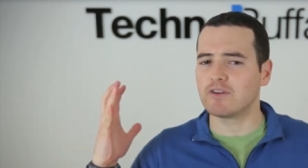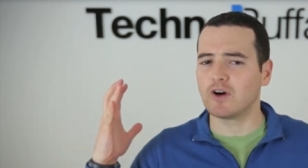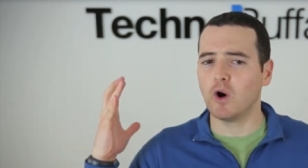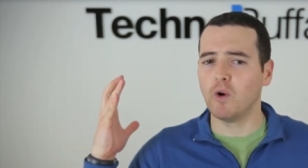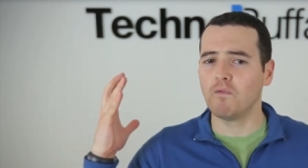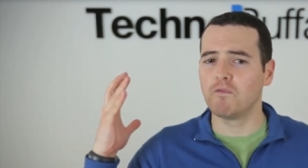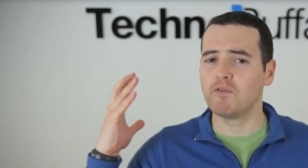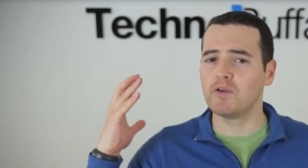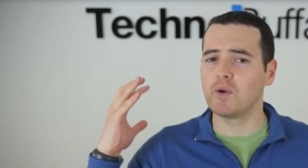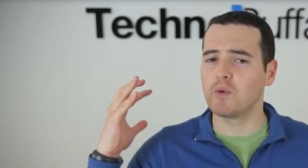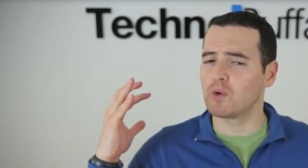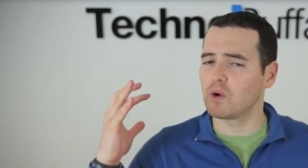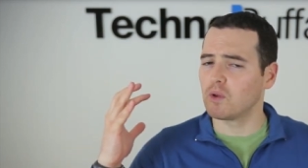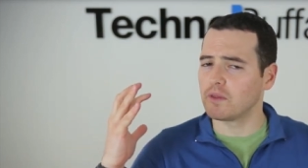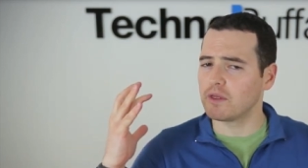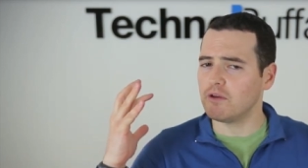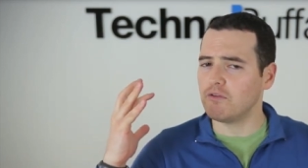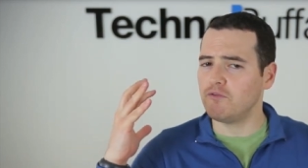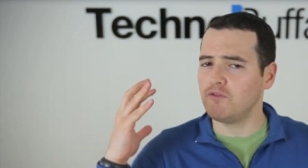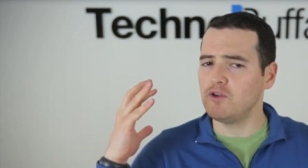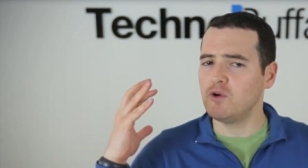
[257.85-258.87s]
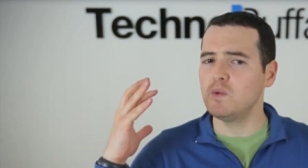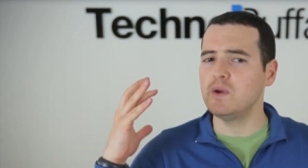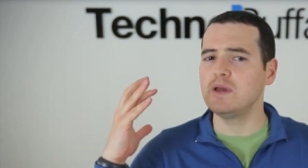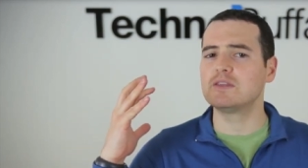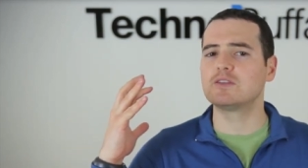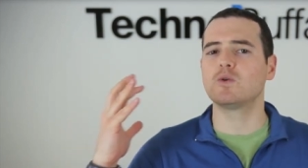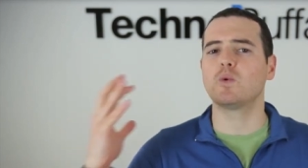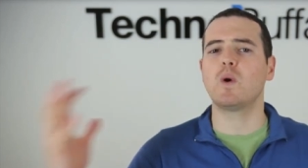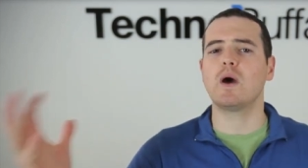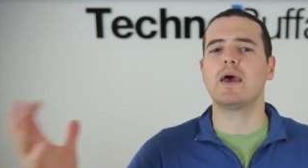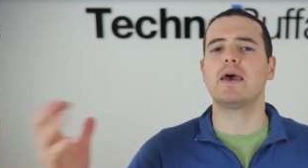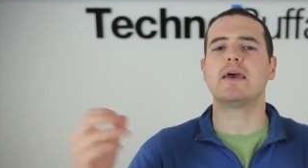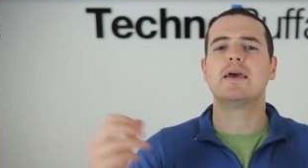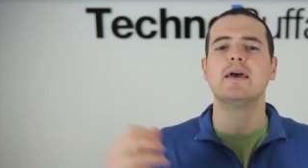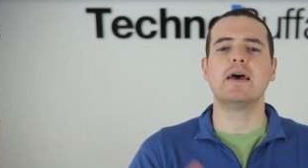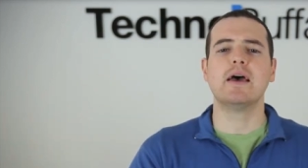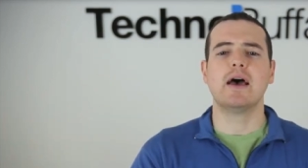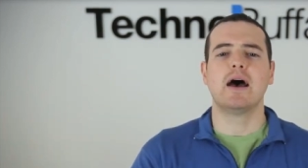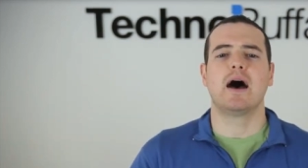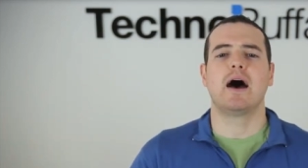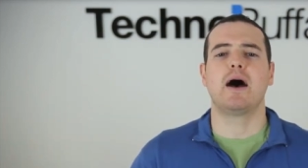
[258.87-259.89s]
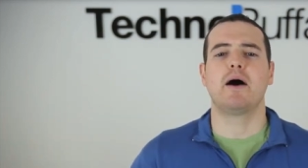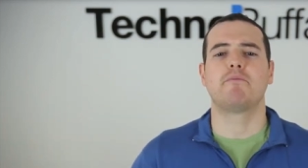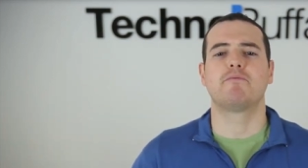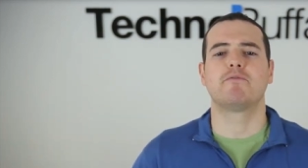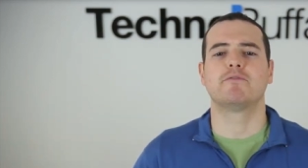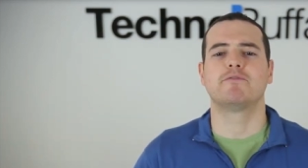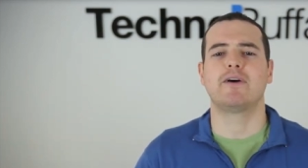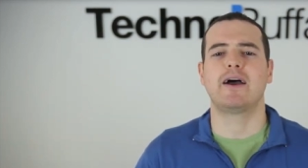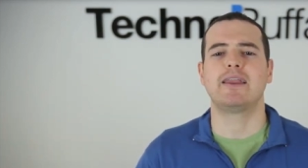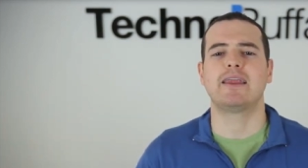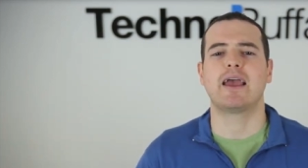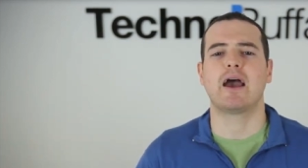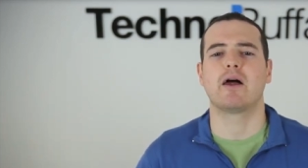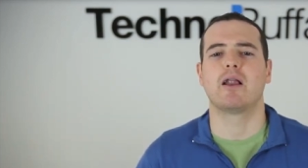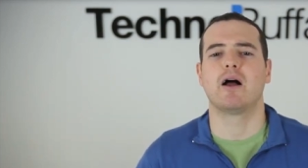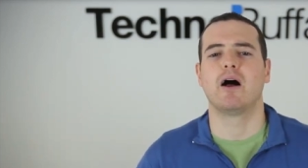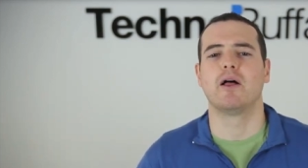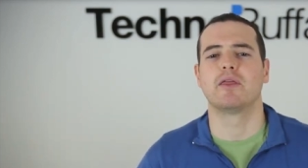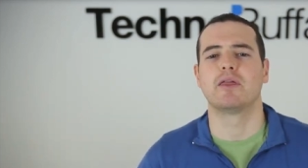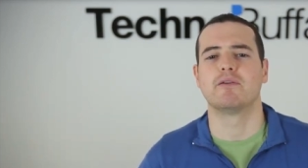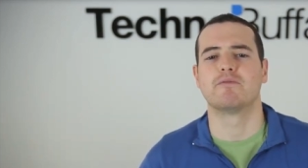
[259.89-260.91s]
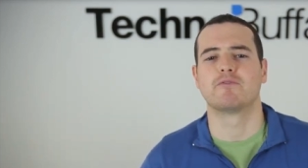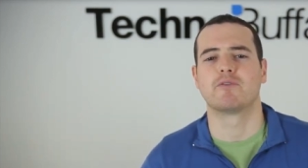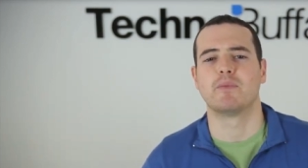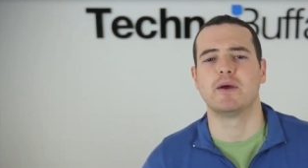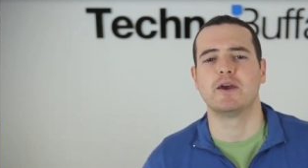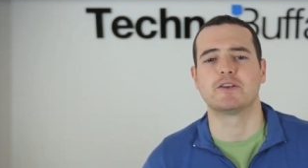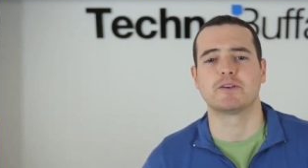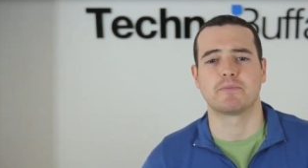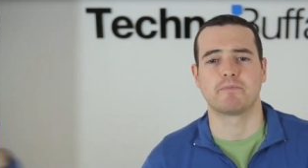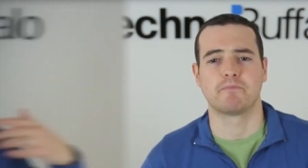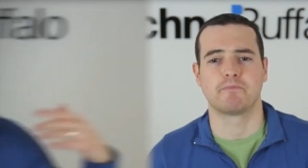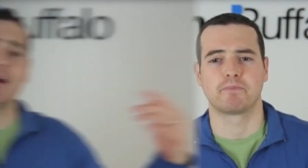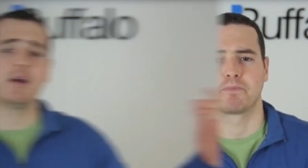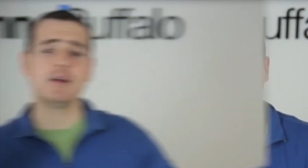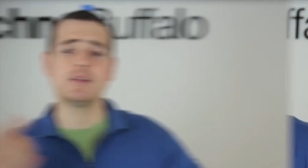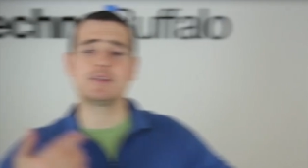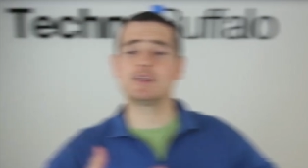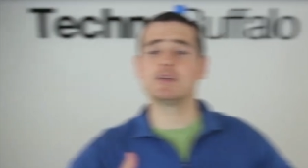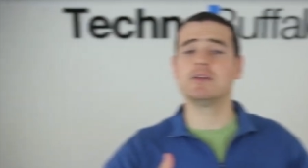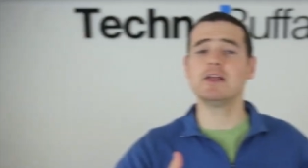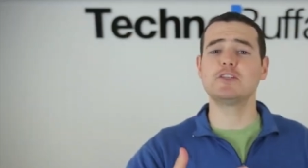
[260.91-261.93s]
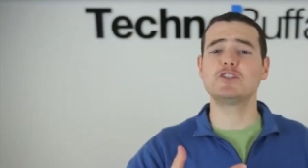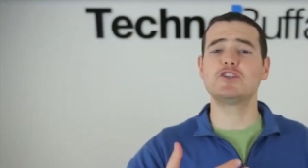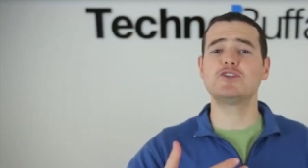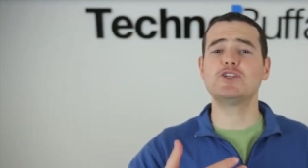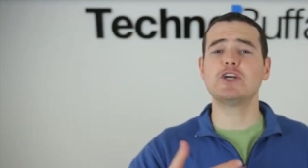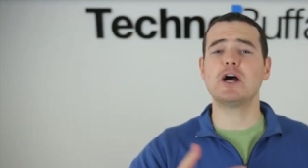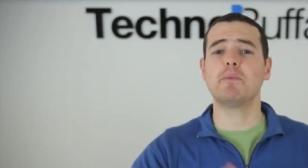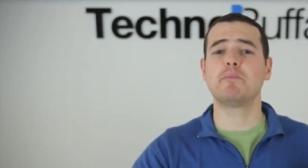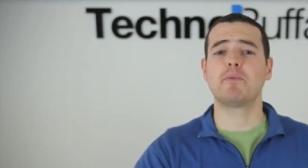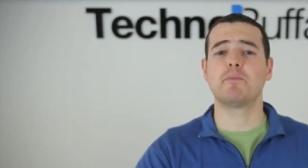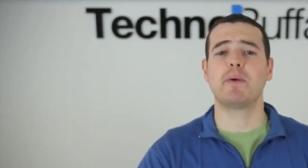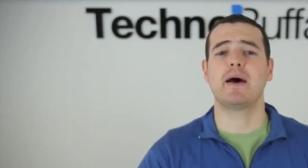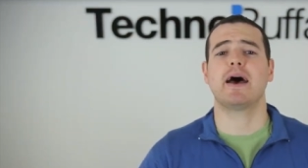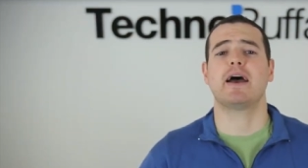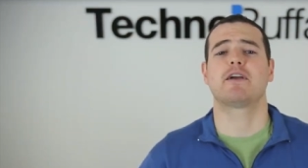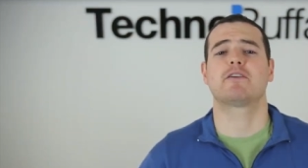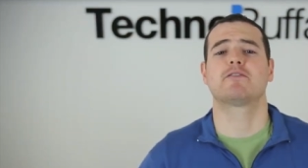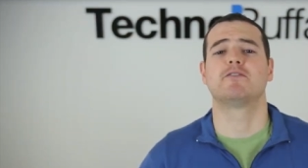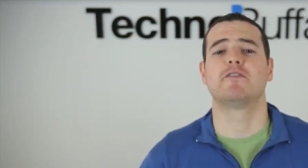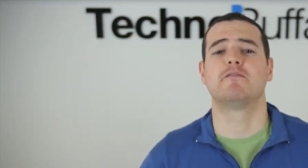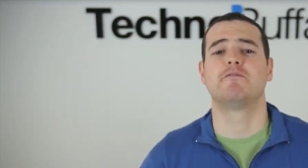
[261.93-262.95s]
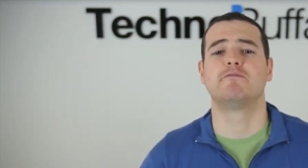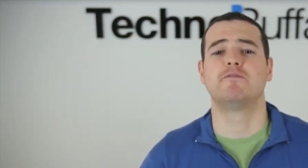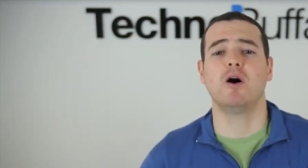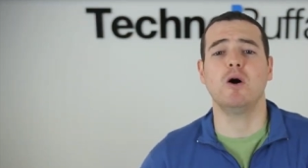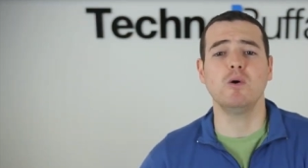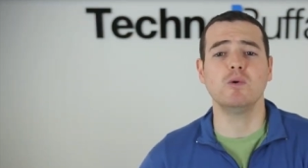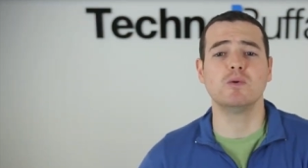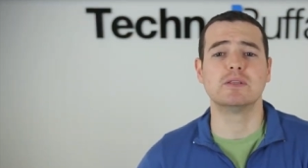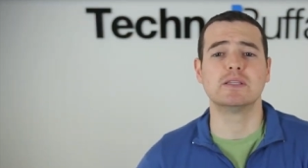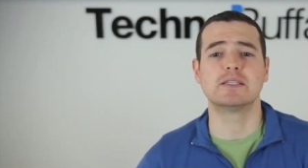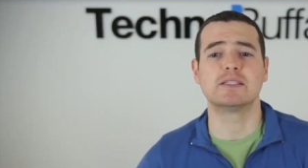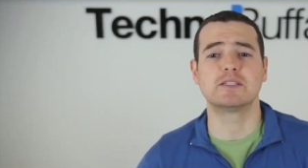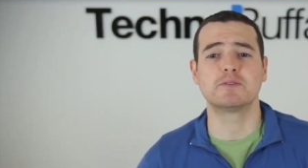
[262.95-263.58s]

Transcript: Hopefully we're only a few weeks away uh, from finding out all that information. All right, so let's jump back to phones.